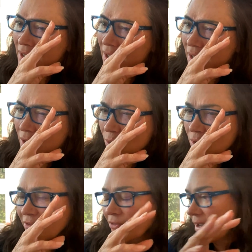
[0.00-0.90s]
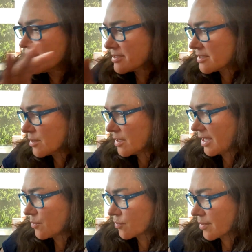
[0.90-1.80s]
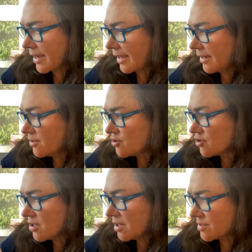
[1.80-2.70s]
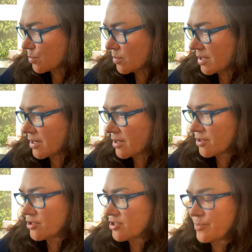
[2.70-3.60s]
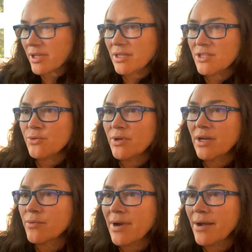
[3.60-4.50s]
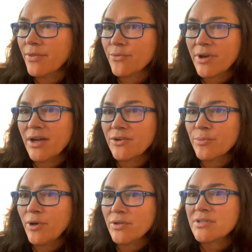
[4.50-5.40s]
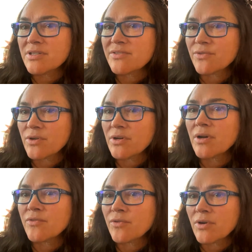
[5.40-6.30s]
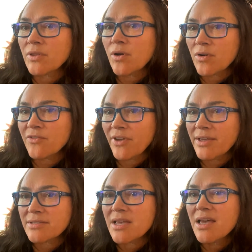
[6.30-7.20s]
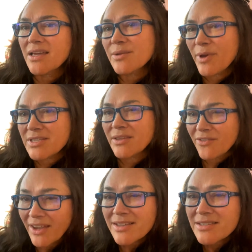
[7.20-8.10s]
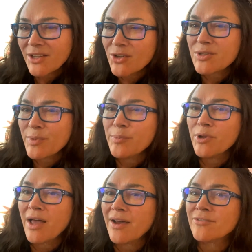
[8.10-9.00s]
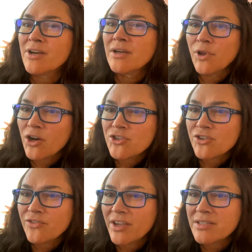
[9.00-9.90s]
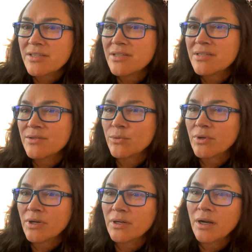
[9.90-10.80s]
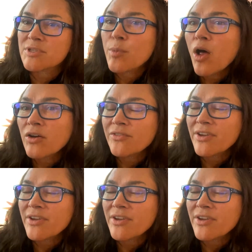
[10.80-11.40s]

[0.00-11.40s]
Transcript: A lower face can range. We're typically doing around 300 pulses for a lower face. Depends on the face. You know, some people have larger faces or smaller